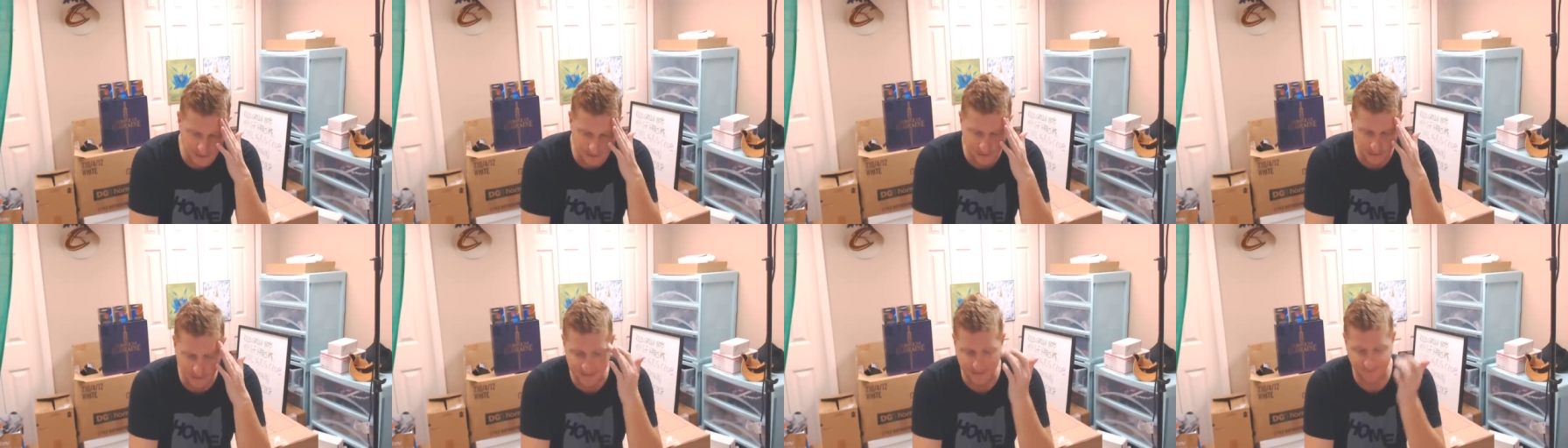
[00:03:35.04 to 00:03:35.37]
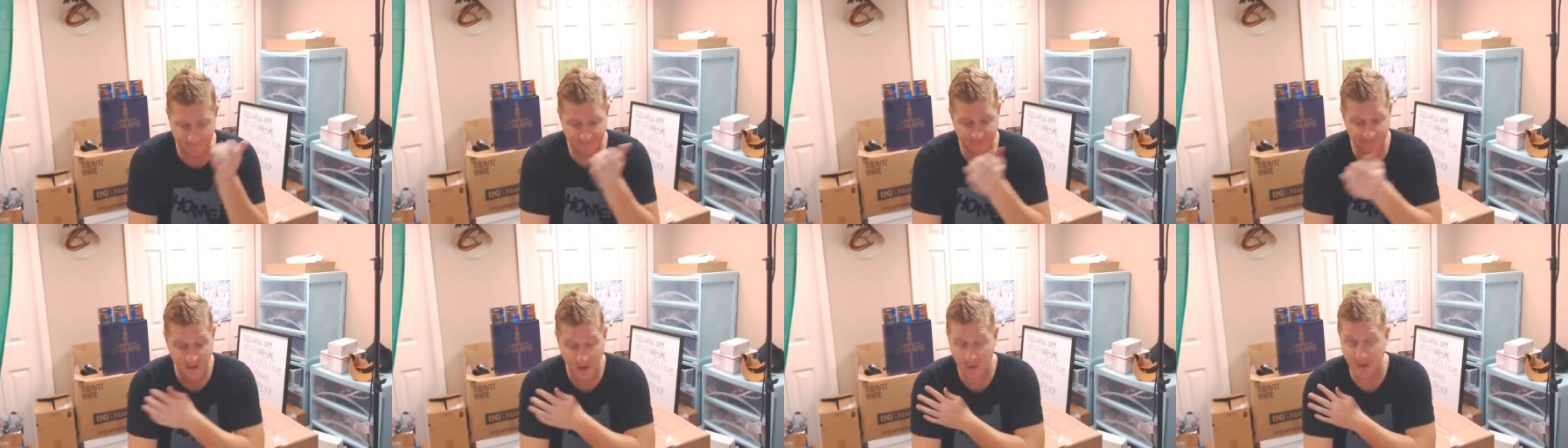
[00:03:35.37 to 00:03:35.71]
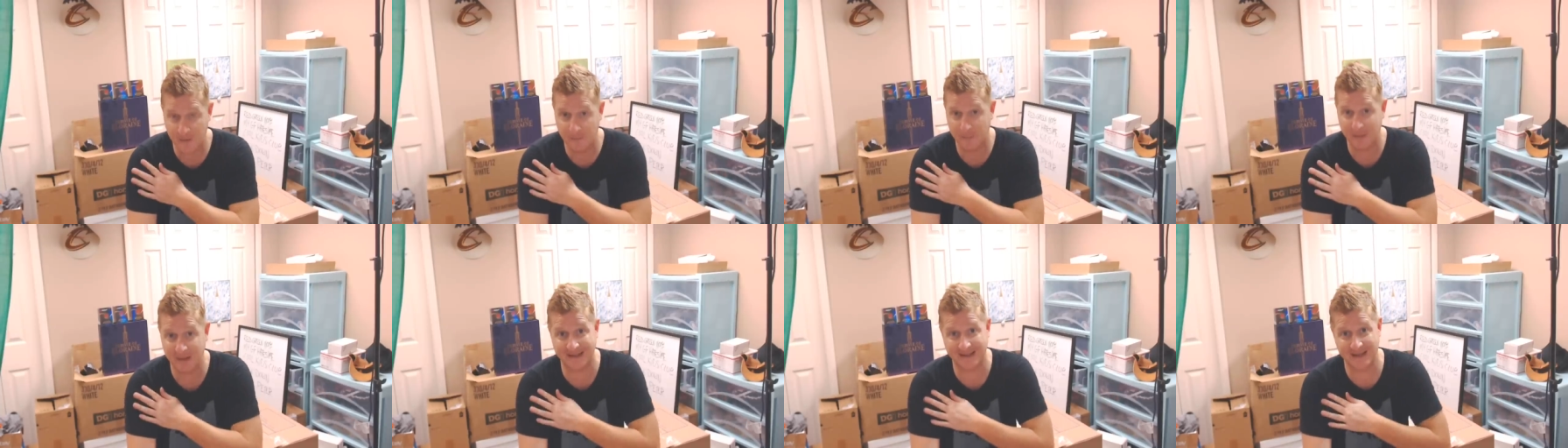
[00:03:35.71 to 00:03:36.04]
There's a very
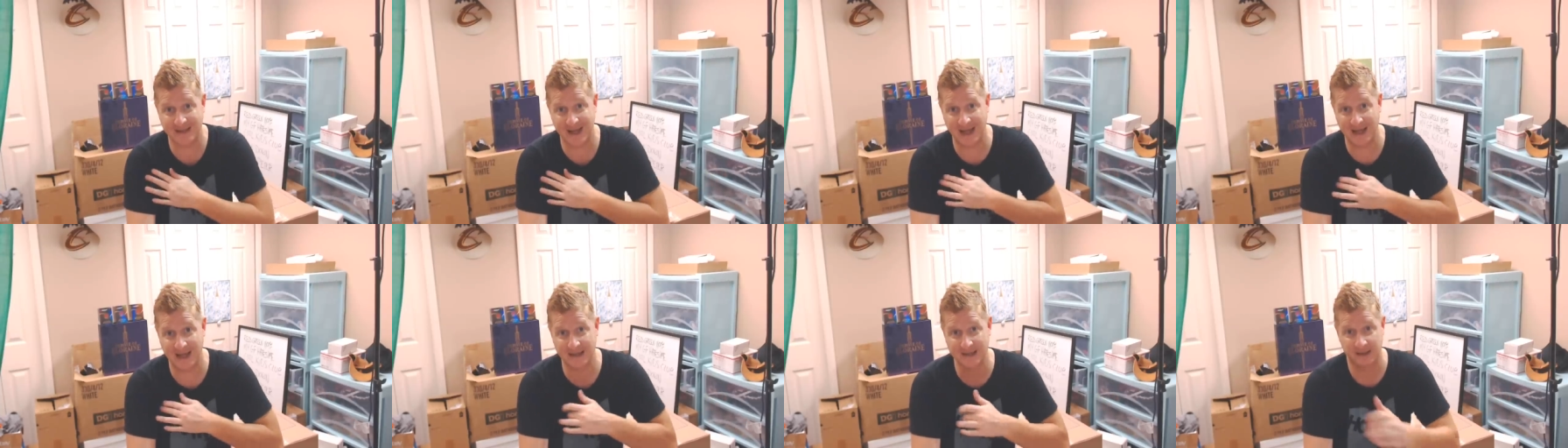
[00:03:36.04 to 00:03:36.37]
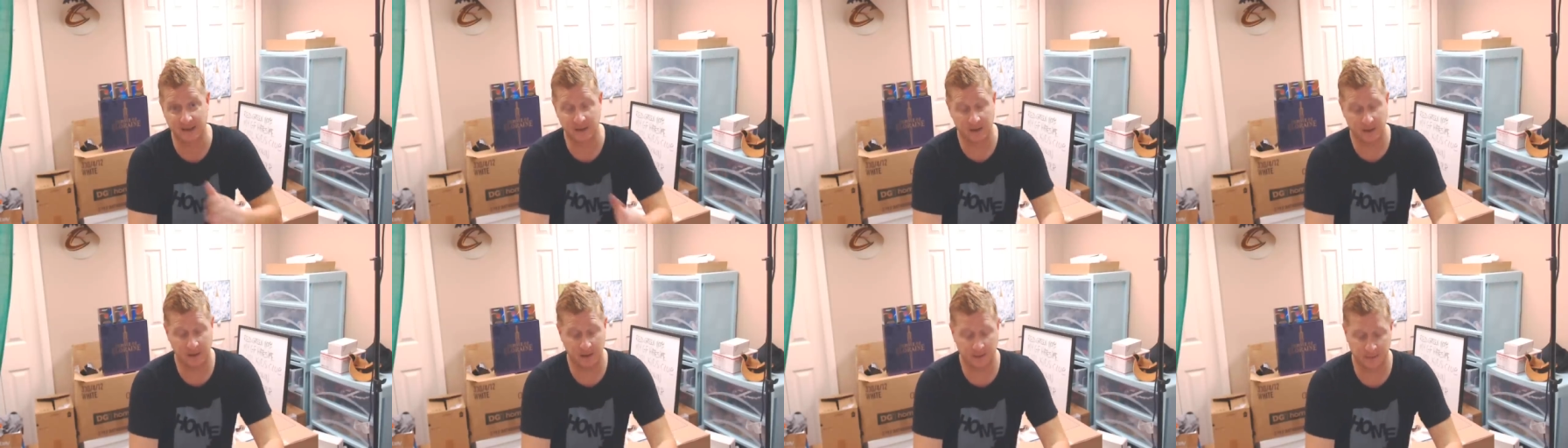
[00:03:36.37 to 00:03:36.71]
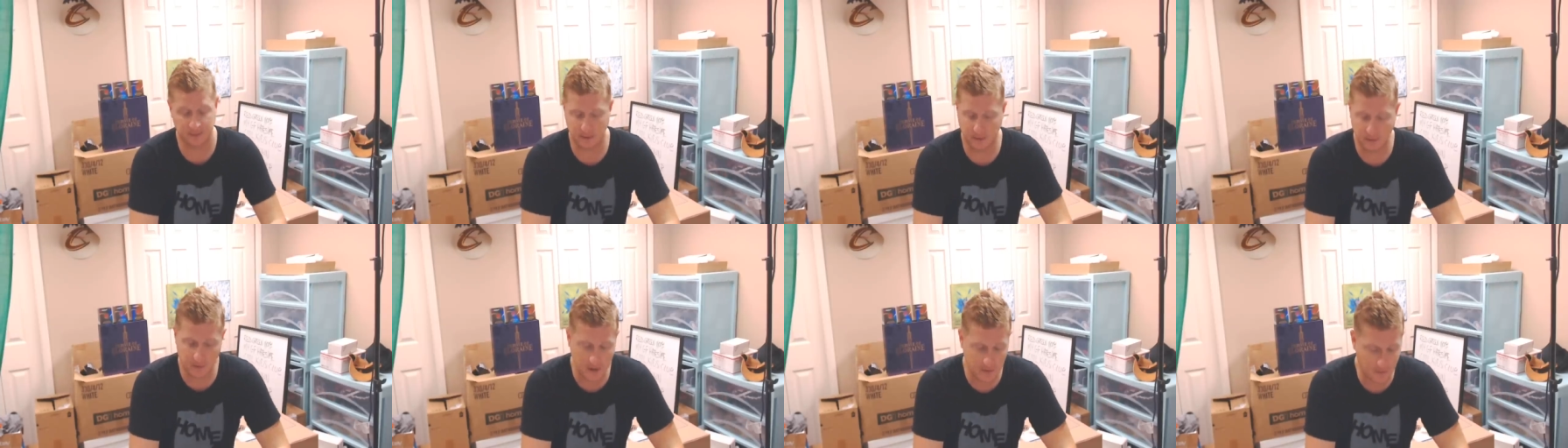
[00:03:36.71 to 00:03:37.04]
big size. You know, it's a
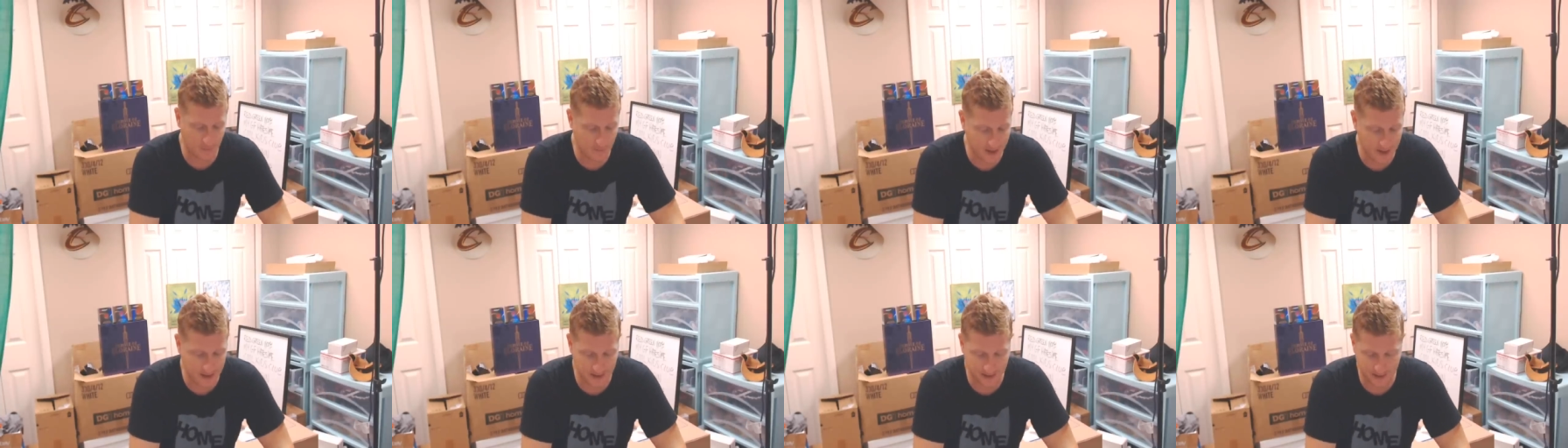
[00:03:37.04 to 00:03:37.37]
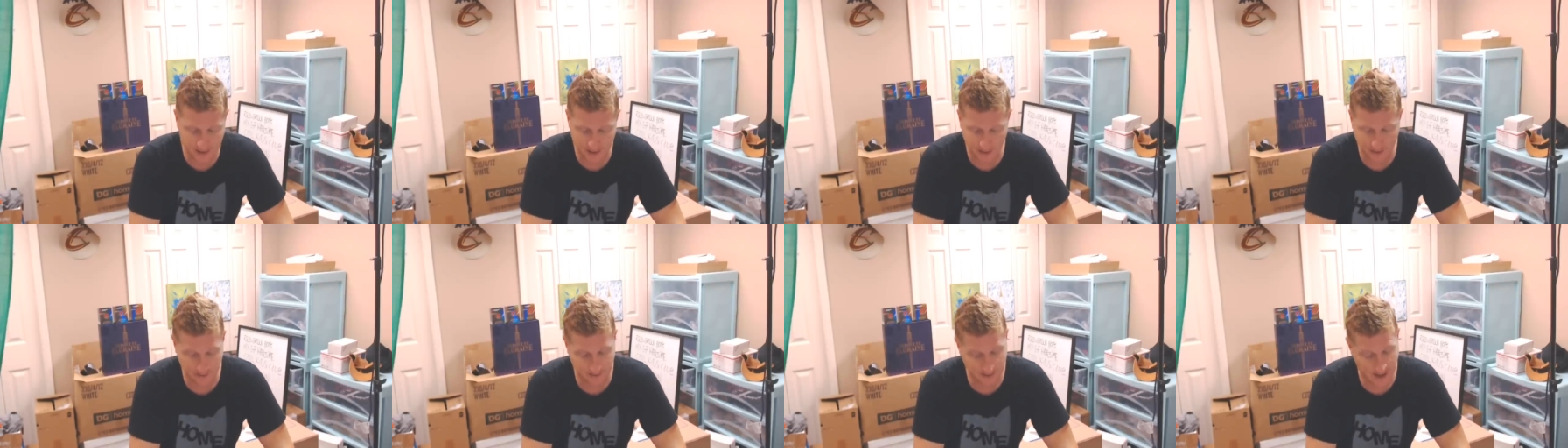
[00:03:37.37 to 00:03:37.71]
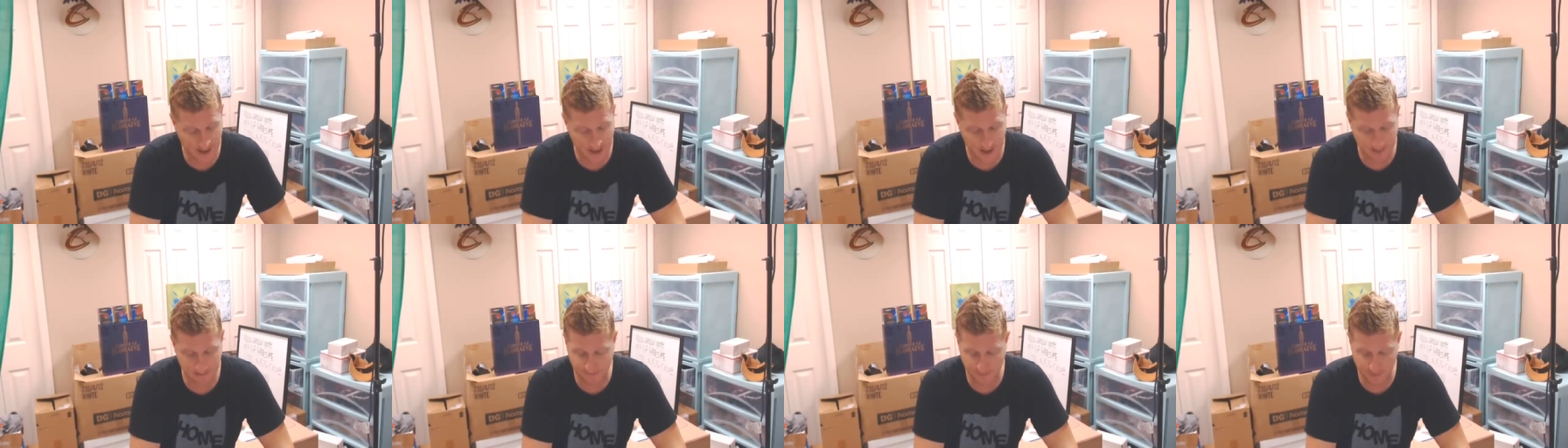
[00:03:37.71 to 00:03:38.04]
great way to kill
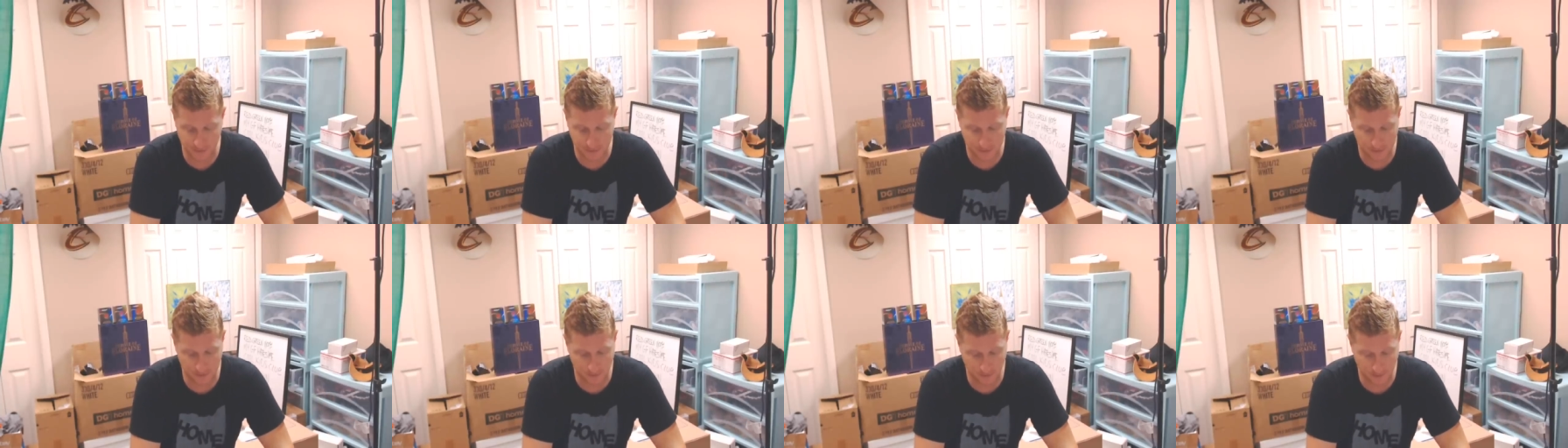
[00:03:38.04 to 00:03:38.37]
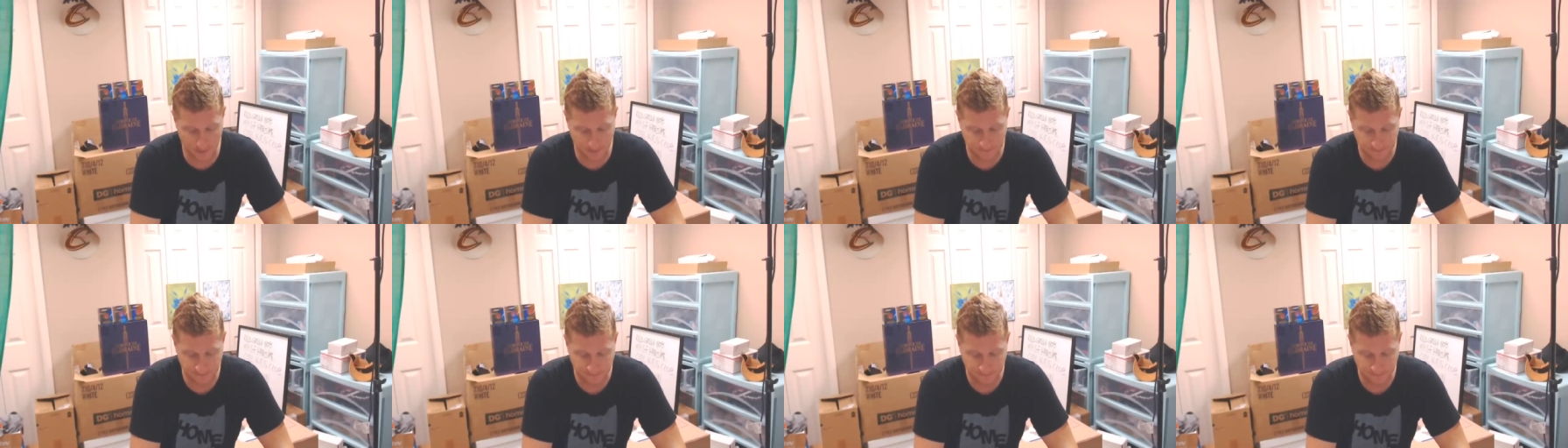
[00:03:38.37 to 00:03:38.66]
time for sure.